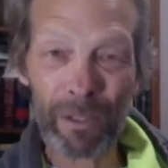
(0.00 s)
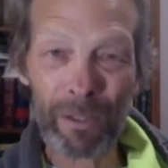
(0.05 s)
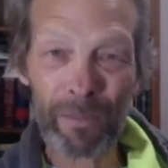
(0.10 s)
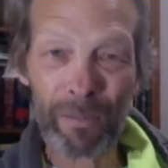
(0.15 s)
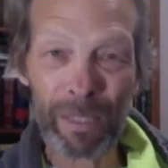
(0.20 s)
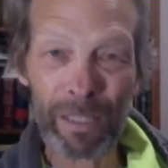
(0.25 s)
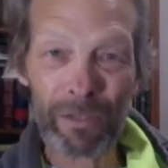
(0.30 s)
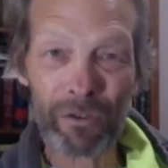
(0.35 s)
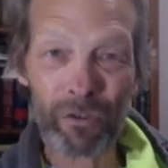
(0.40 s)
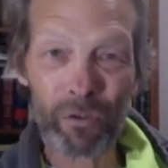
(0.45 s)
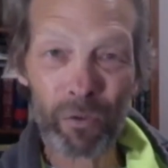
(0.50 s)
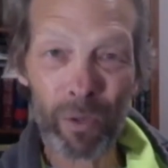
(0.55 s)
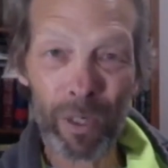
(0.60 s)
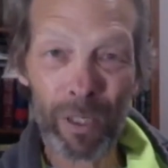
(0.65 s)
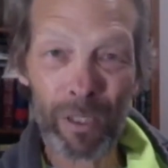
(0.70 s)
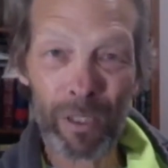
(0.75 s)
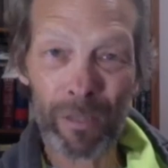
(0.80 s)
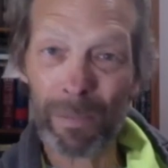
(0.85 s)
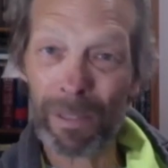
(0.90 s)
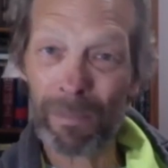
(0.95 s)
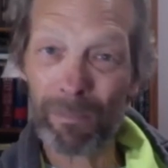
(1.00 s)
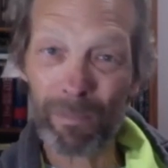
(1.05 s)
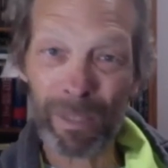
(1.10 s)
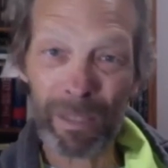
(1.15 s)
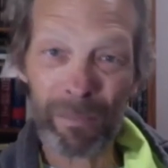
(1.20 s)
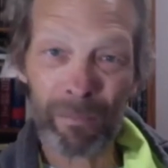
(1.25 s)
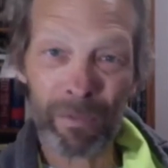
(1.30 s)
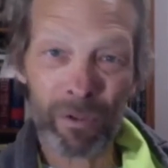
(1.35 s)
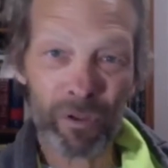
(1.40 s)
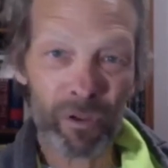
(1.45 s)
I'm getting stronger, but
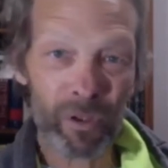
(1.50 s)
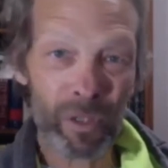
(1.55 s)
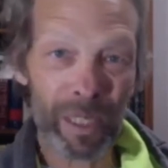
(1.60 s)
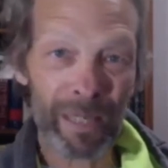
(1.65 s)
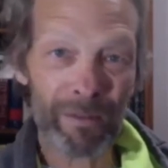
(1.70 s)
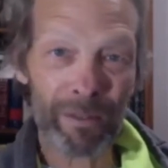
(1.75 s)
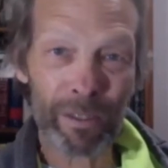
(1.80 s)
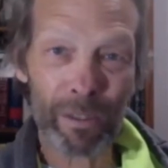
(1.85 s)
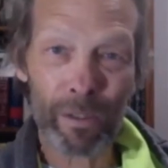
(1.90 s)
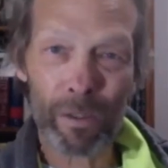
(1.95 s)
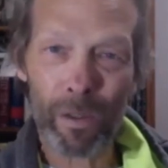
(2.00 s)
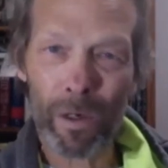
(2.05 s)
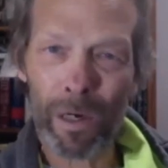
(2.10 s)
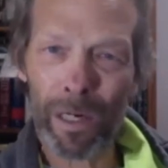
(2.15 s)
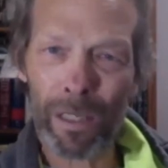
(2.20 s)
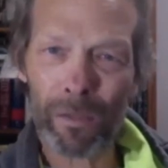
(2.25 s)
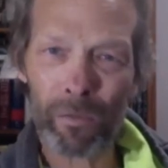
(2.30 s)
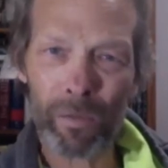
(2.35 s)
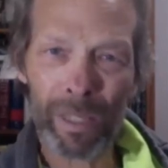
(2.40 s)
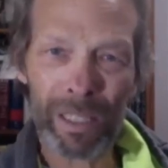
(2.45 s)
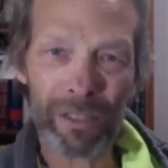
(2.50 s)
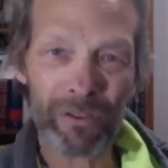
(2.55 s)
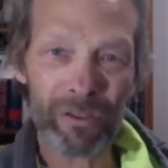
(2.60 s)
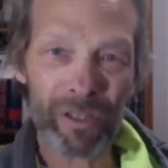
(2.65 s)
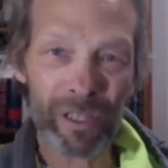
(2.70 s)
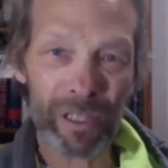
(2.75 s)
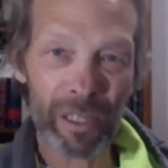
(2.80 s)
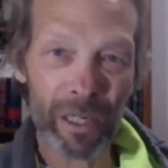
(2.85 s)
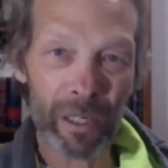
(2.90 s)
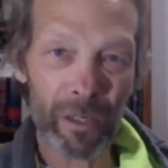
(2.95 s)
but still have a long ways
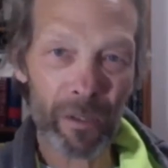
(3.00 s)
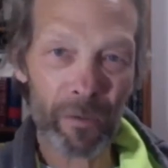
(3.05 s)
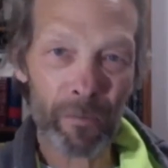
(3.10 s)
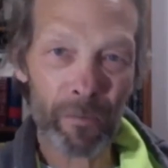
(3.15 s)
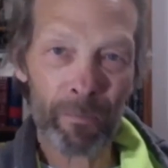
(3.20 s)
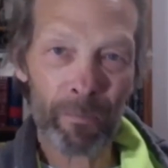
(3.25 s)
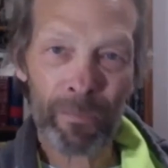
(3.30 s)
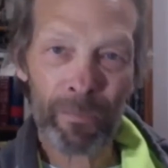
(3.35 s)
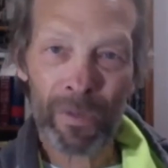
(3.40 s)
to go.